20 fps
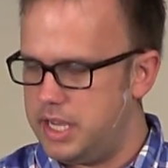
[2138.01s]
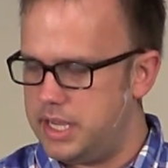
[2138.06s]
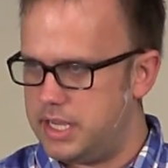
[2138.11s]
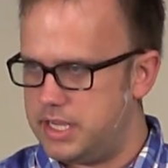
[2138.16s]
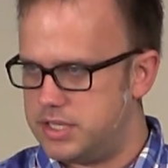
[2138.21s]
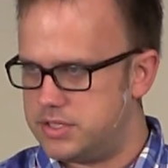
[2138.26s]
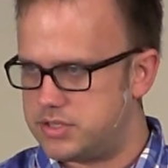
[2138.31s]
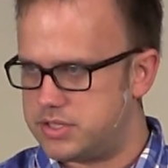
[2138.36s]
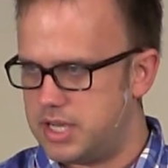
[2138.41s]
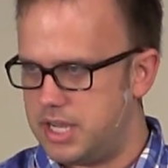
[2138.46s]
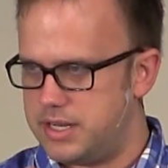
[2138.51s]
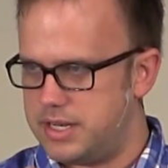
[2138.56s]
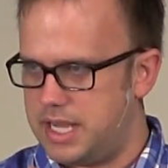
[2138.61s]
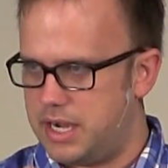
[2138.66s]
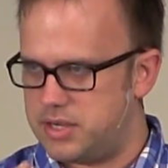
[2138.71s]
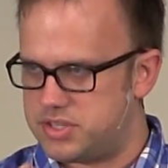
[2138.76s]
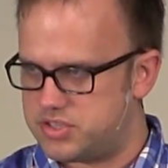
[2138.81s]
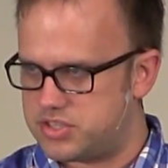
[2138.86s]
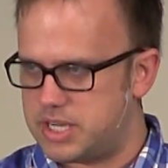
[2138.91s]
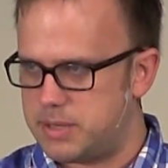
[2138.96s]
is,
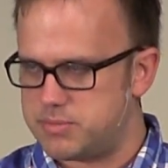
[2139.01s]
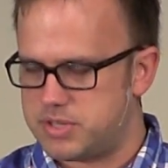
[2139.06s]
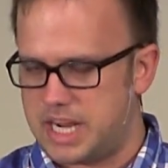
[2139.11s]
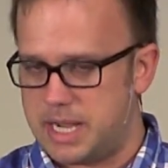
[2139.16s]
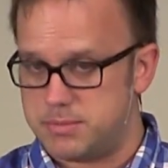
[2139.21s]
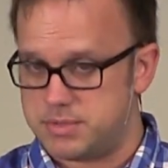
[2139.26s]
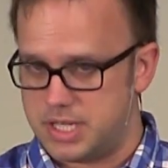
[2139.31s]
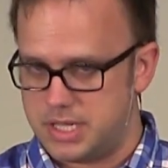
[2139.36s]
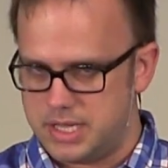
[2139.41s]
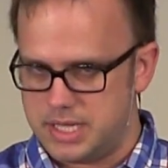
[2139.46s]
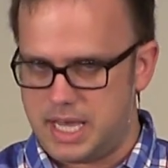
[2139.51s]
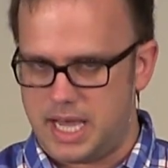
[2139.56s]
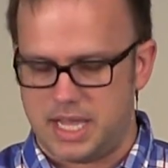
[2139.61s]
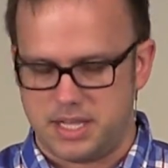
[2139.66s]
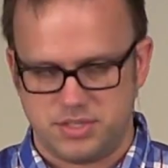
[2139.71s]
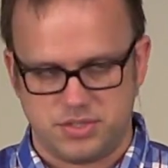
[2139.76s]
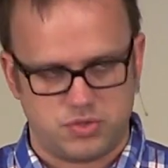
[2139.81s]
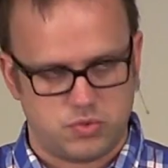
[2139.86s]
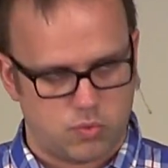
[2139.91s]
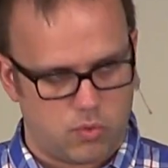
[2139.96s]
now it's sometimes
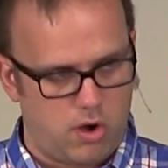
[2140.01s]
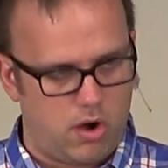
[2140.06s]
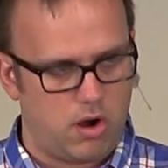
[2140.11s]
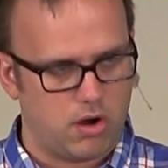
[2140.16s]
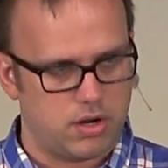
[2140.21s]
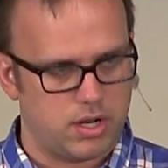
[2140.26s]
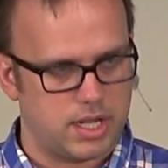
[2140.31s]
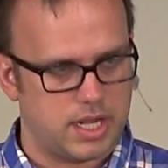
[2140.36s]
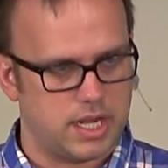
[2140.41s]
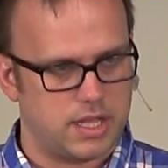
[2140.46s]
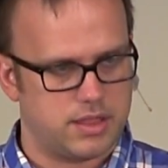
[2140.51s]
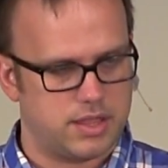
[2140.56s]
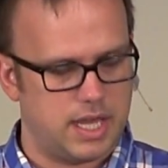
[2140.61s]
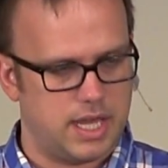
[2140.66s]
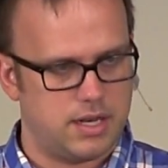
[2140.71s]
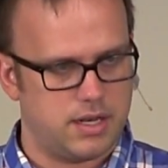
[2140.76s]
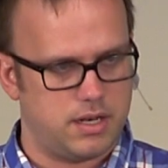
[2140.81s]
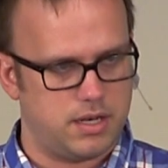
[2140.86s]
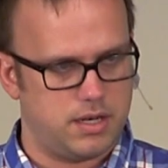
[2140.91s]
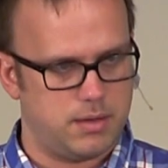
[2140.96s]
alleged wrongly
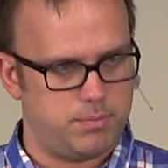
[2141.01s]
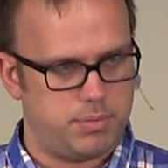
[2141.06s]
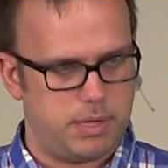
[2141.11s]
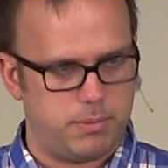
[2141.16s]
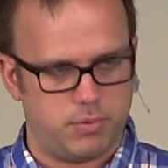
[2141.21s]
that